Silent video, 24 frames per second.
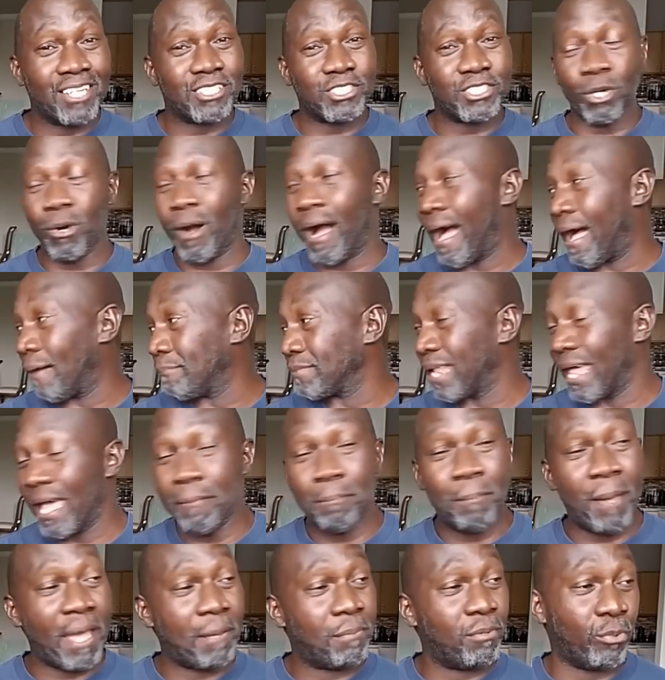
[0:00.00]
And so I'm
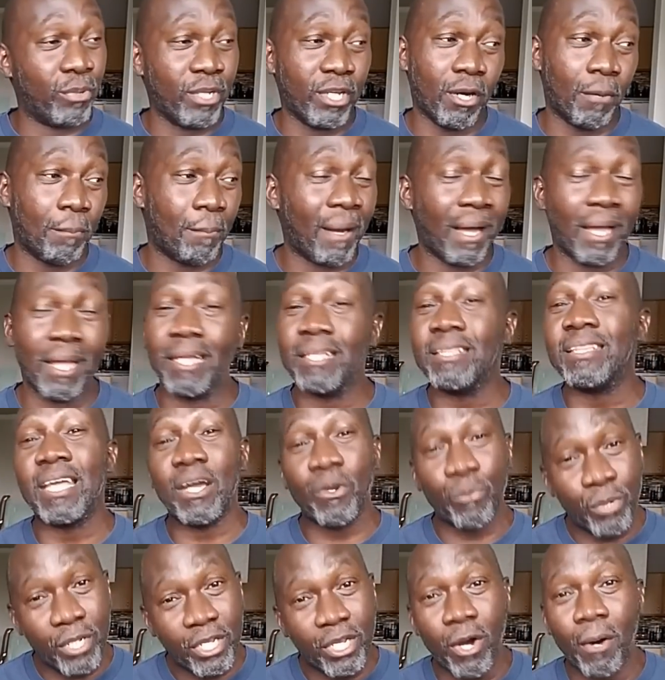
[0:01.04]
like, baby, we gonna buy,
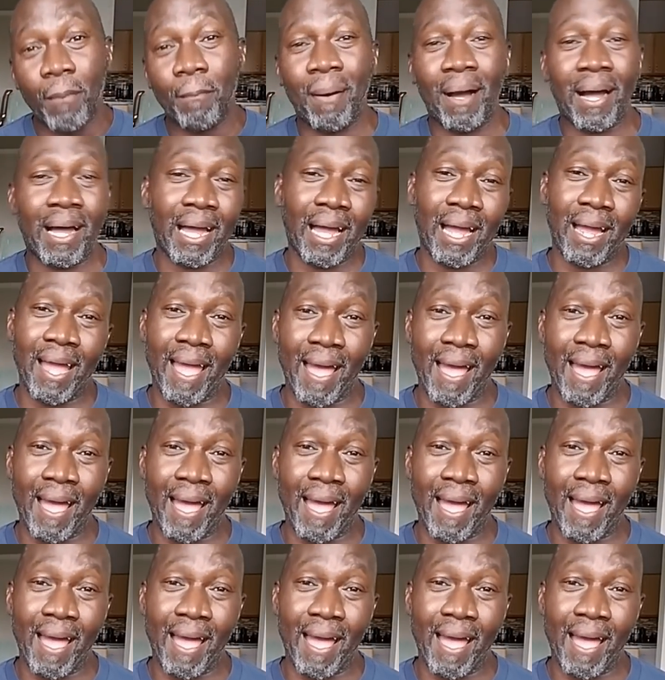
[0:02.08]
and then we gonna buy